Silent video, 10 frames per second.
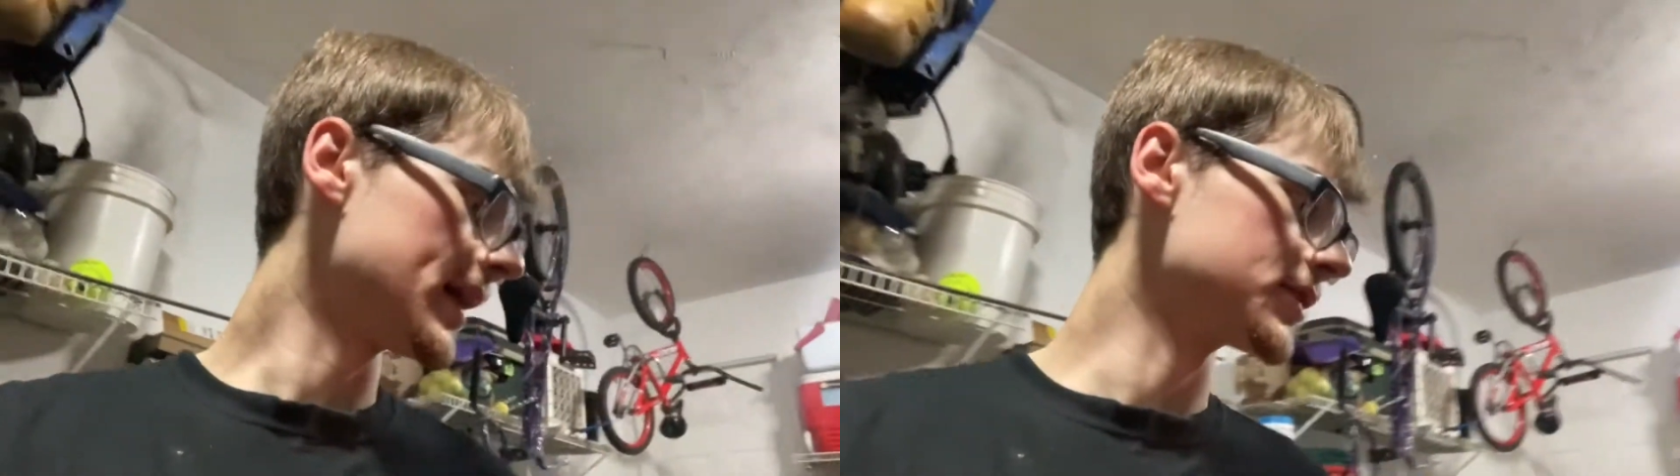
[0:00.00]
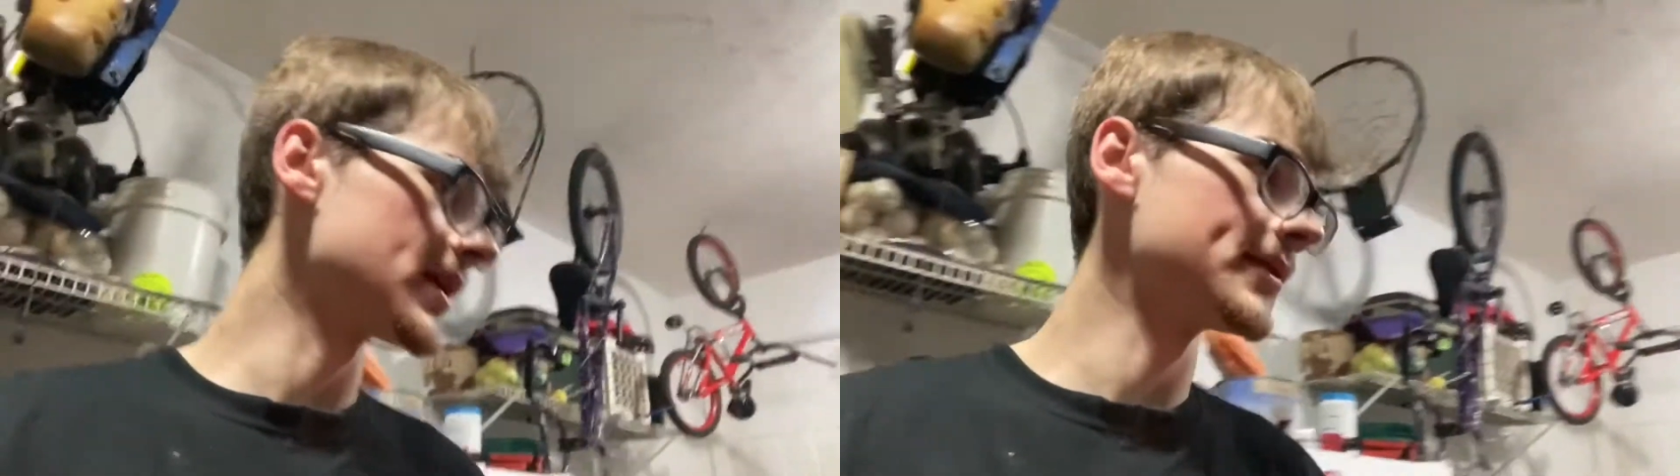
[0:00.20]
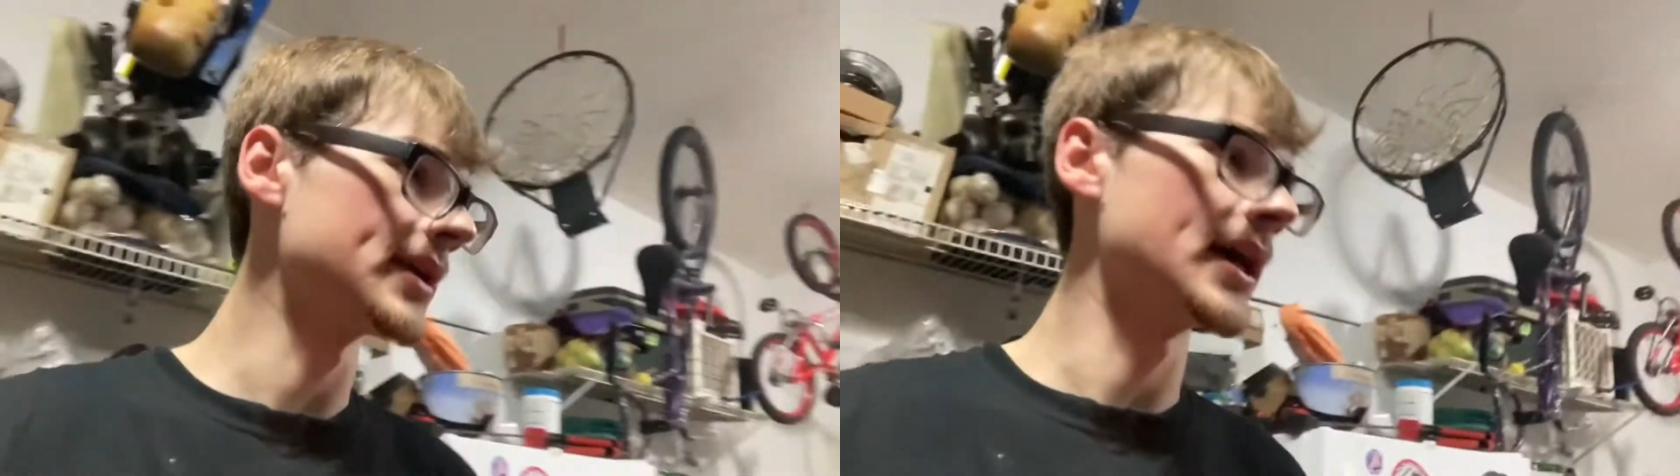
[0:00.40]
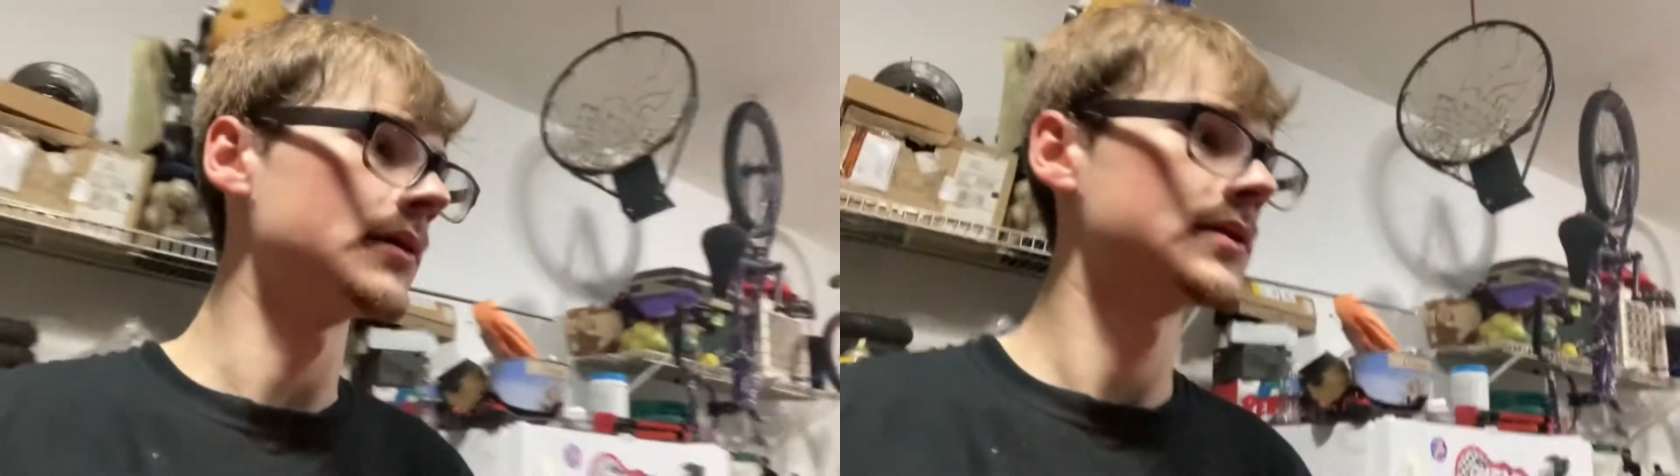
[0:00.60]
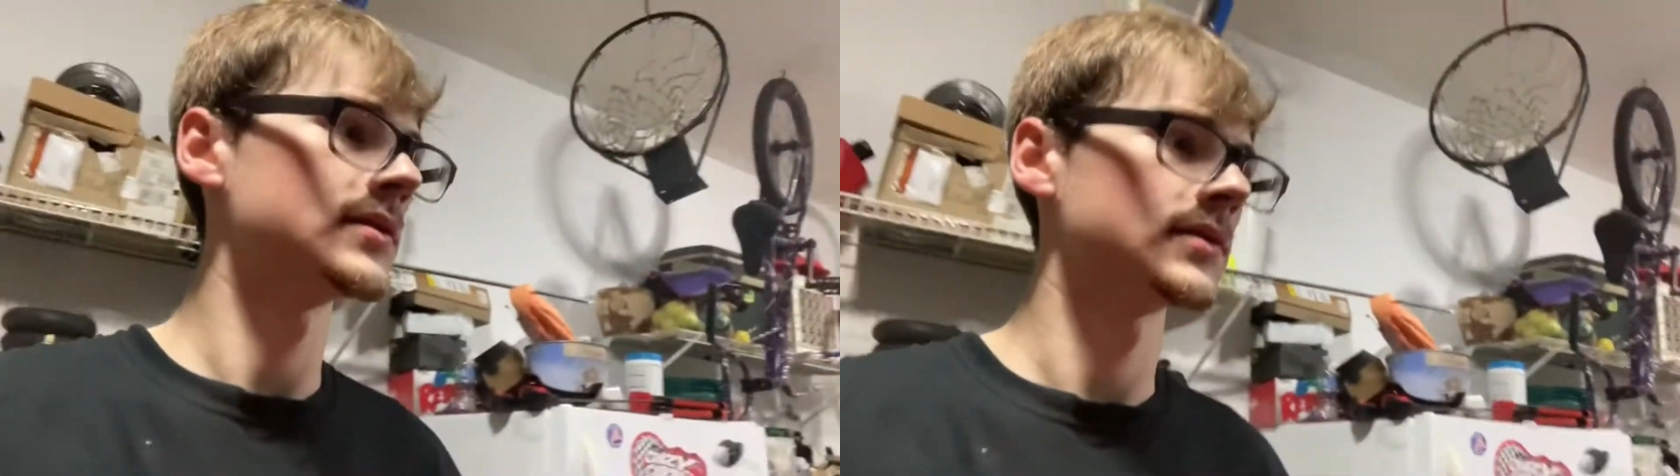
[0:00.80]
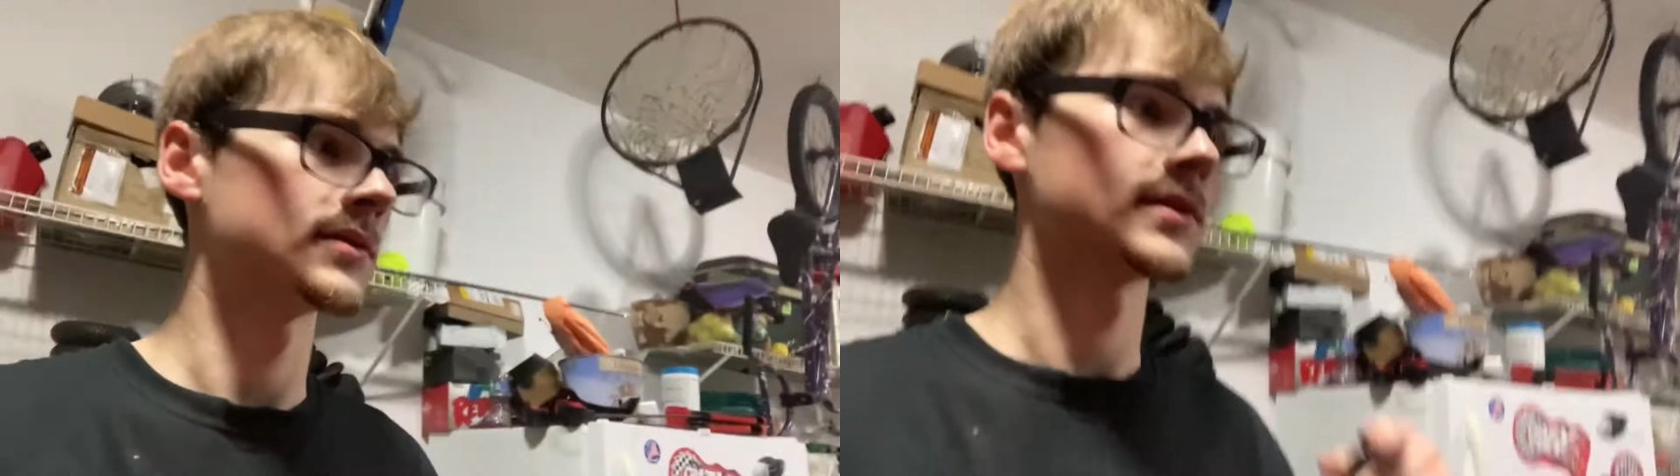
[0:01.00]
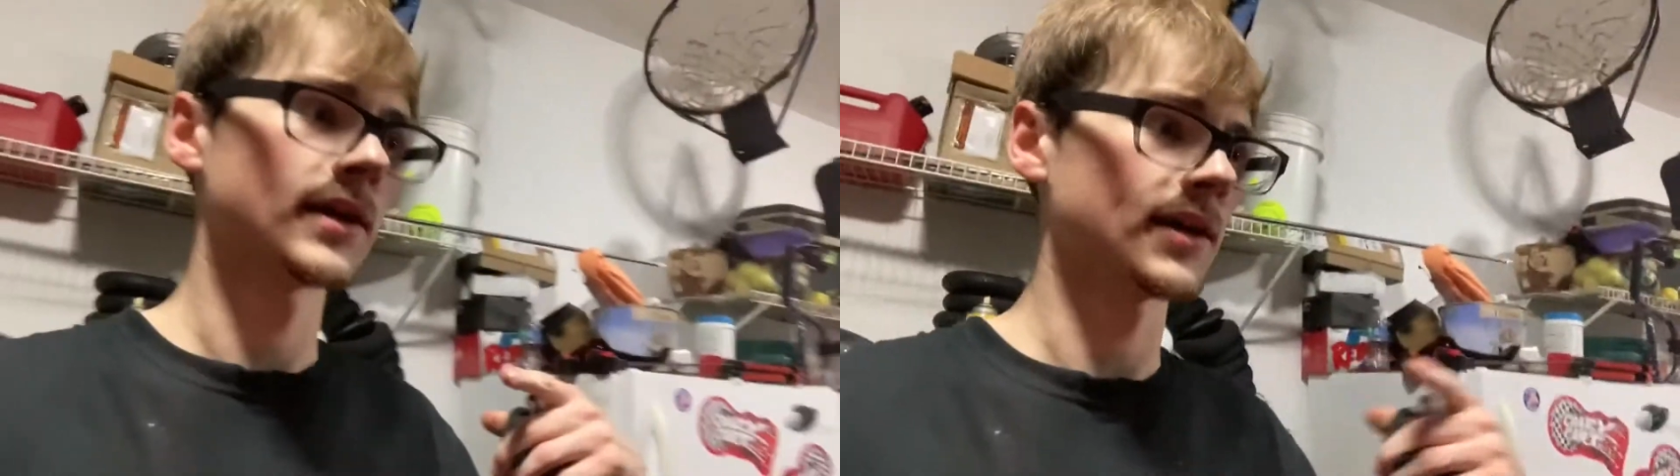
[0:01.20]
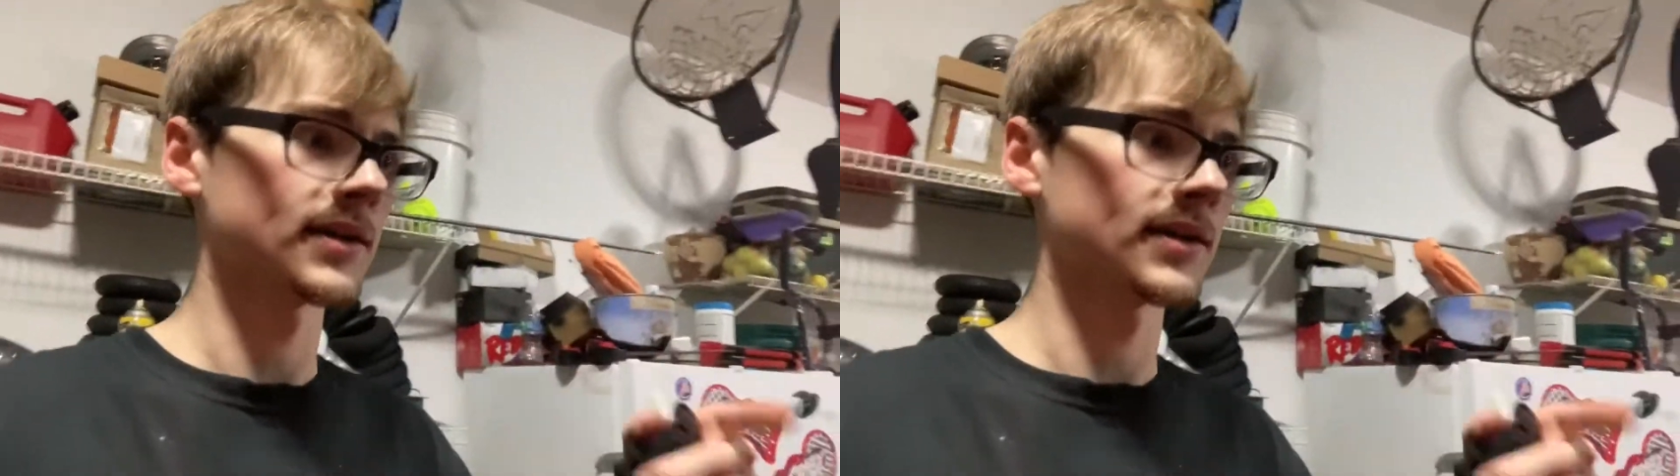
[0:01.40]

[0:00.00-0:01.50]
can drive right now. So like I